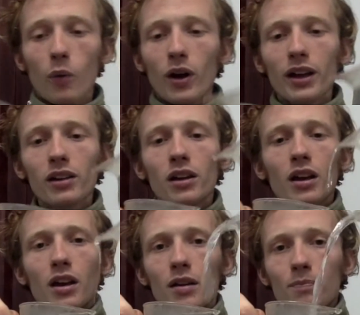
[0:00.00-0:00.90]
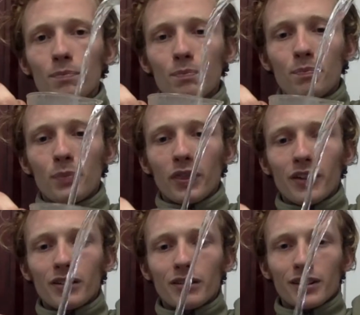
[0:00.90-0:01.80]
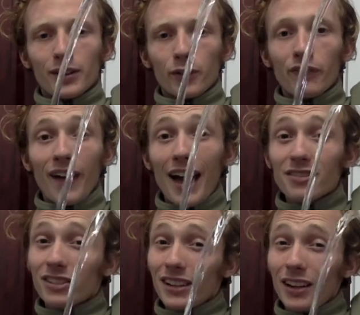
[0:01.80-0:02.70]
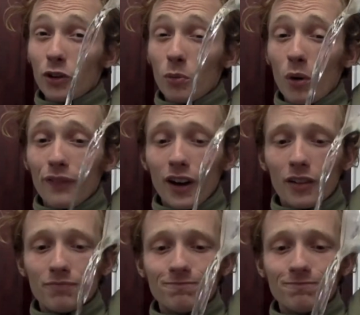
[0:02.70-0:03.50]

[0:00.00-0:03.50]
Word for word: way, but this is a little faster and a little more fun.